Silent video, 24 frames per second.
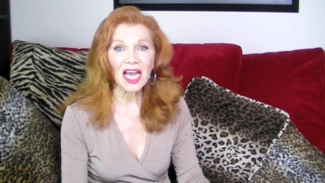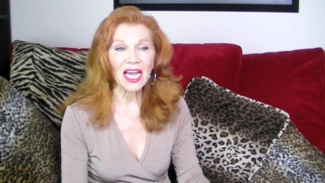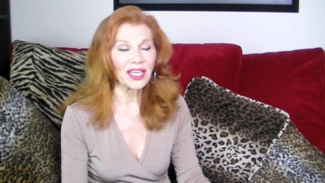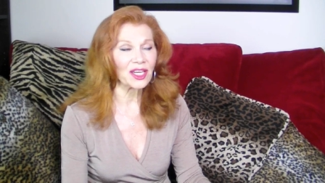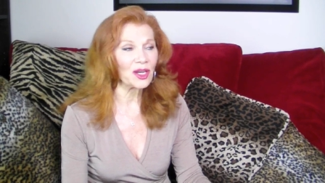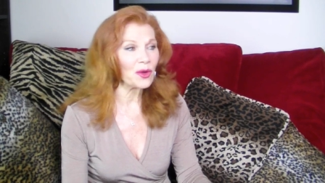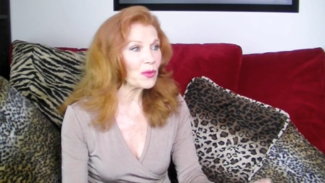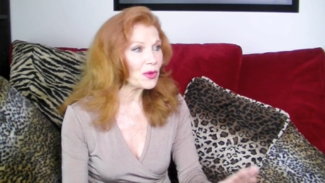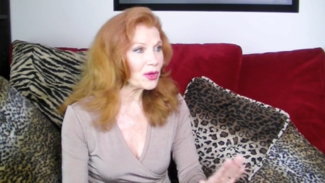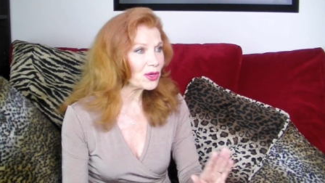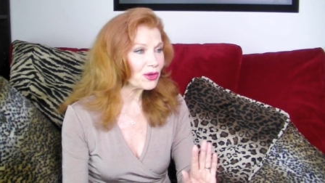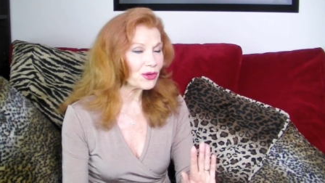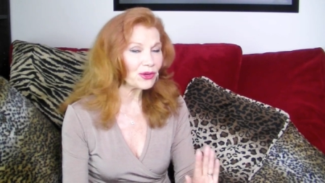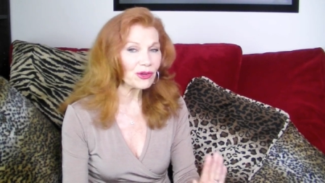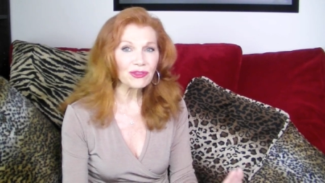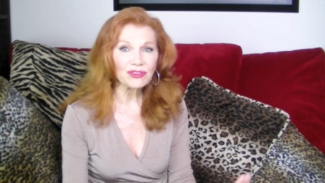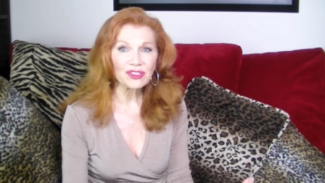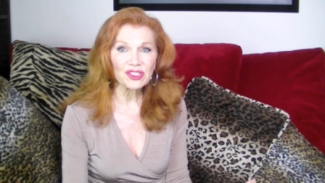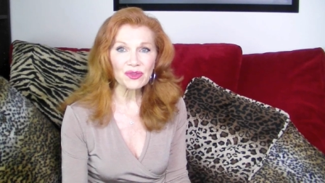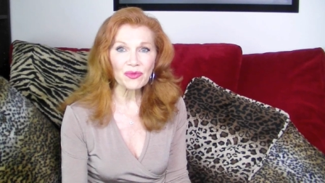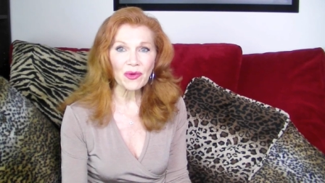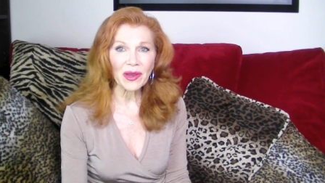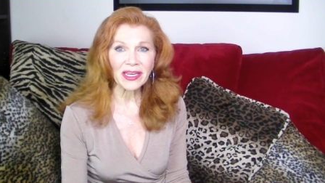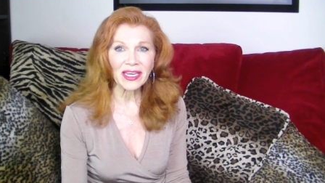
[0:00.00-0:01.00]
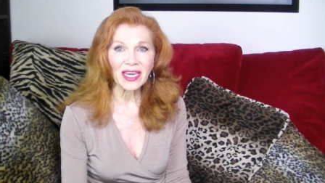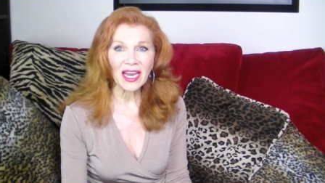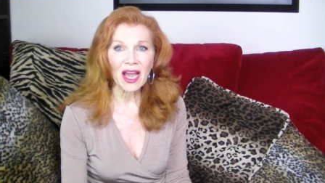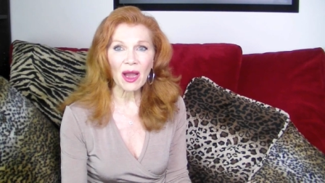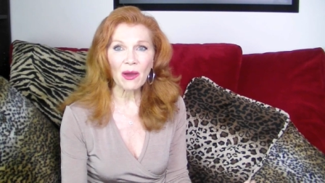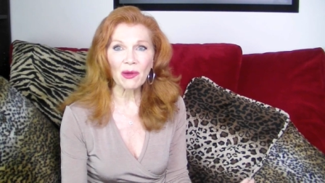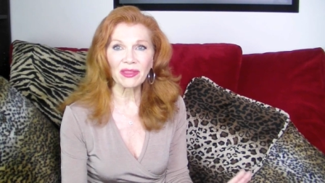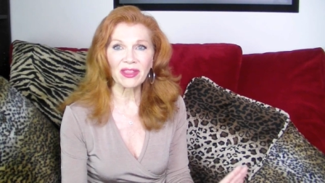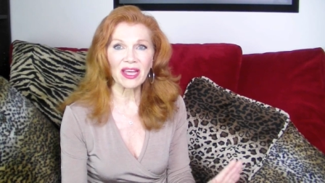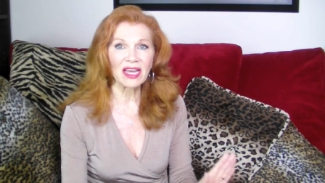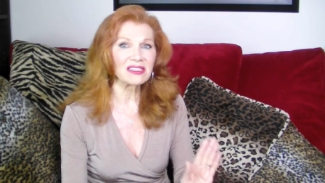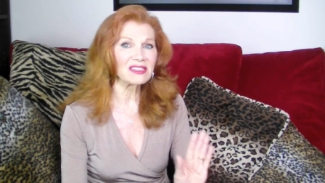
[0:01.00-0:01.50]
I know it hurts right
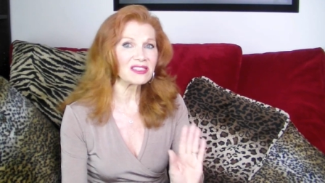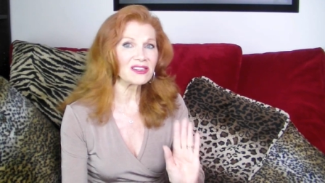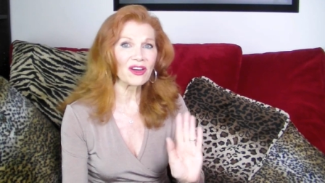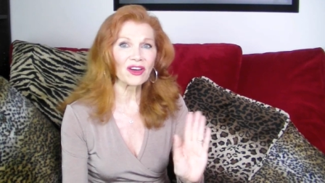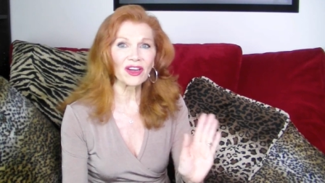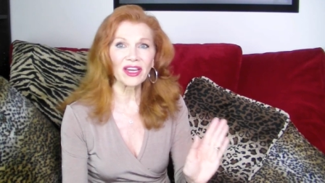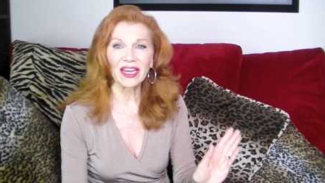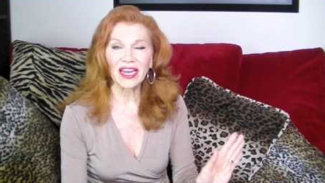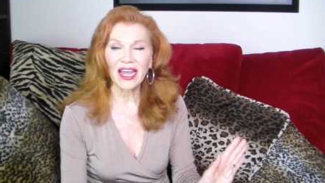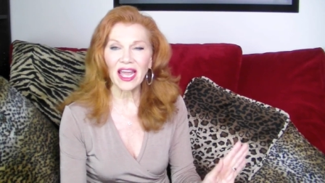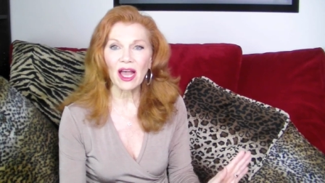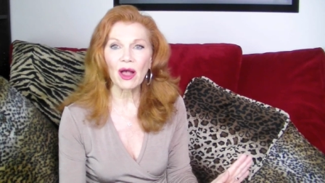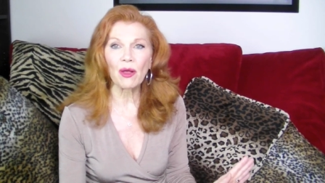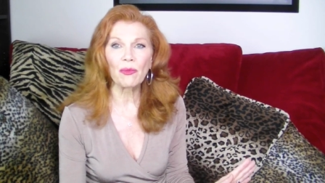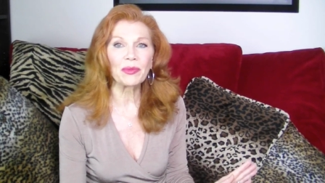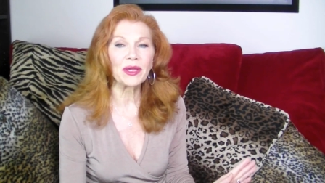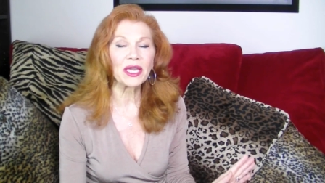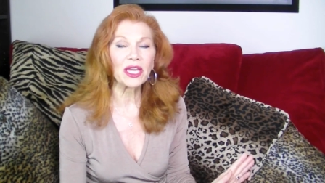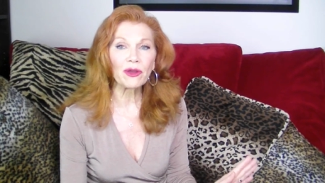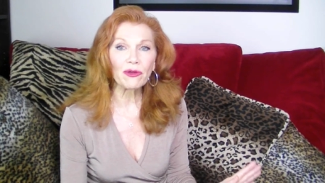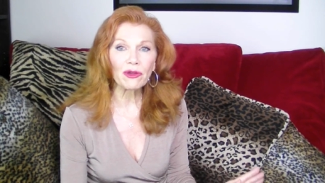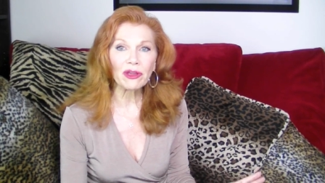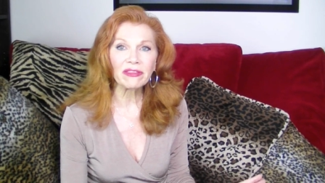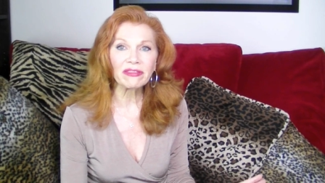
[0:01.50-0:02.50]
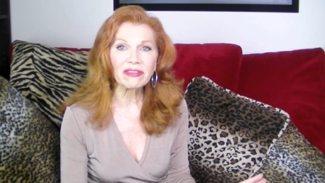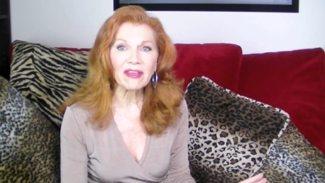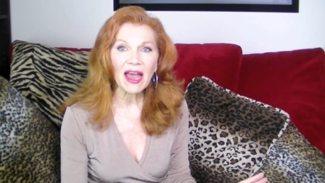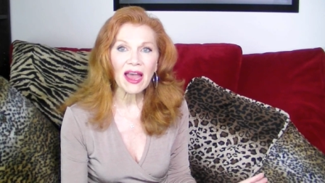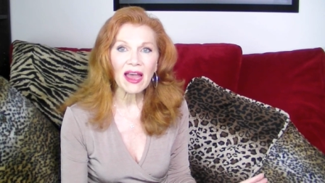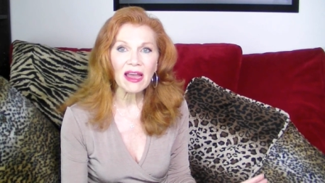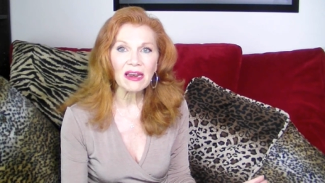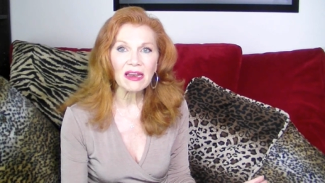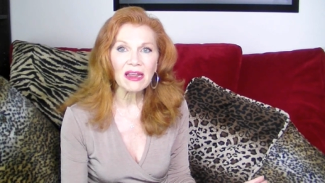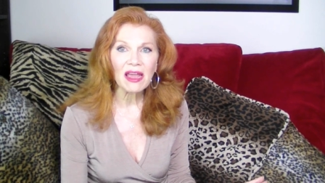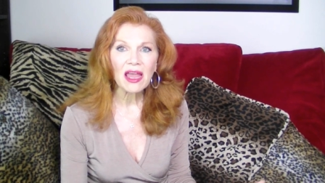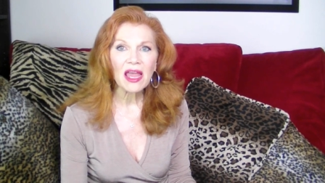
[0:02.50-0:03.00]
now, and that's not going to help hearing
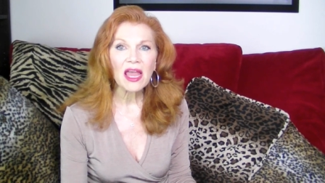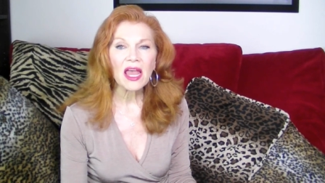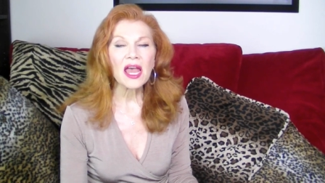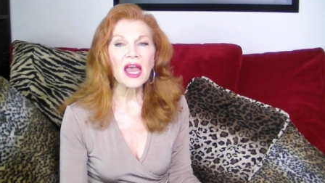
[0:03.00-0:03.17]
that.